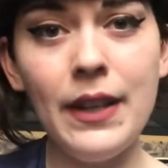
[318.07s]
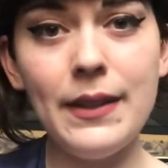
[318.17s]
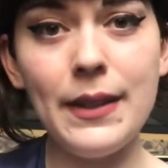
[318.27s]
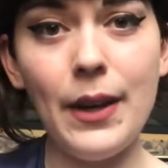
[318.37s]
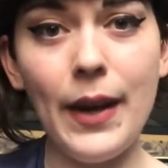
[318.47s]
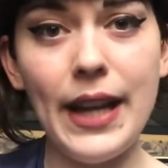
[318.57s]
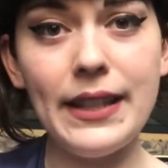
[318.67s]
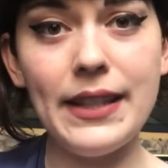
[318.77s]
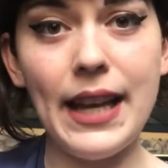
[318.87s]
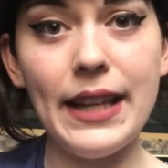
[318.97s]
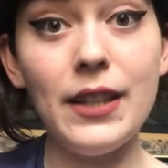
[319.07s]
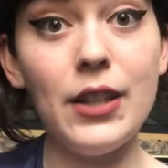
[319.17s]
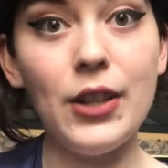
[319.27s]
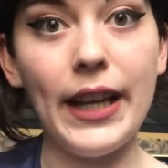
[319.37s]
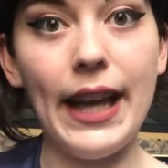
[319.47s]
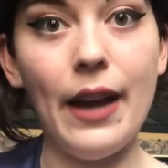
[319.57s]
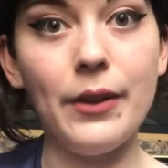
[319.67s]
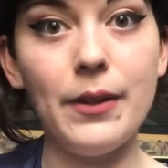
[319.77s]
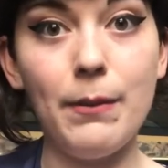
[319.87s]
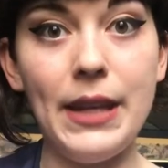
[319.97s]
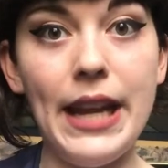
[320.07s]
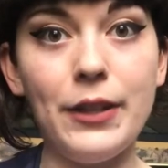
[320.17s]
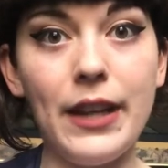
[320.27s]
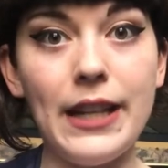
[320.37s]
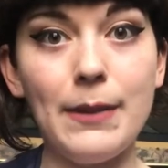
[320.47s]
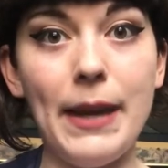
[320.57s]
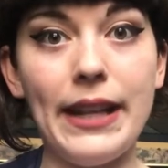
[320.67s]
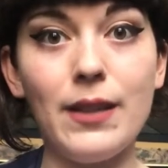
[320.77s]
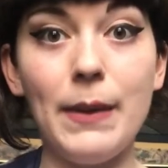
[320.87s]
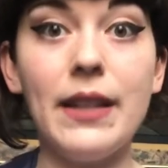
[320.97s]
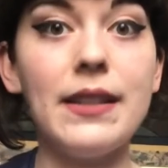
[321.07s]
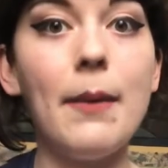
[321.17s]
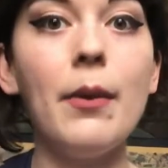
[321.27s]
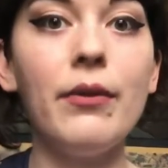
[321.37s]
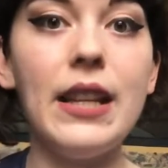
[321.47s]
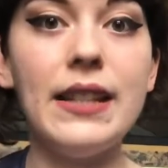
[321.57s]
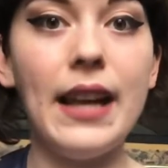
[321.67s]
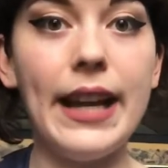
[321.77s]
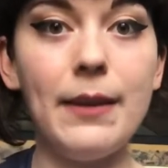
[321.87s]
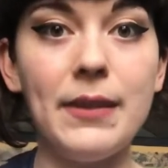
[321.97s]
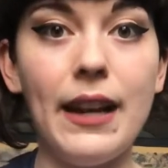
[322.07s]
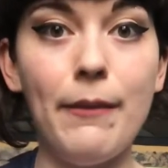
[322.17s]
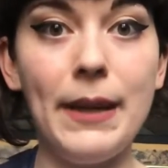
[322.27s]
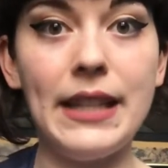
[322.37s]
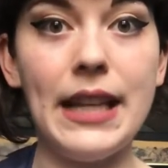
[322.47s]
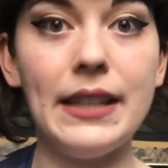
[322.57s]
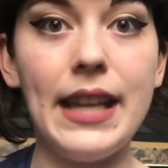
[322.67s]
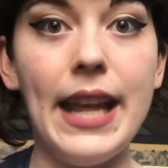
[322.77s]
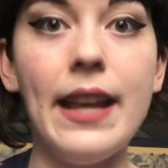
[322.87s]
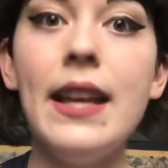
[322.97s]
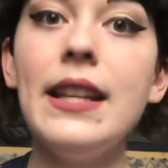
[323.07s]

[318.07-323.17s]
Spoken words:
So I decided to check out bhcosmetics because some of these items that I picked out today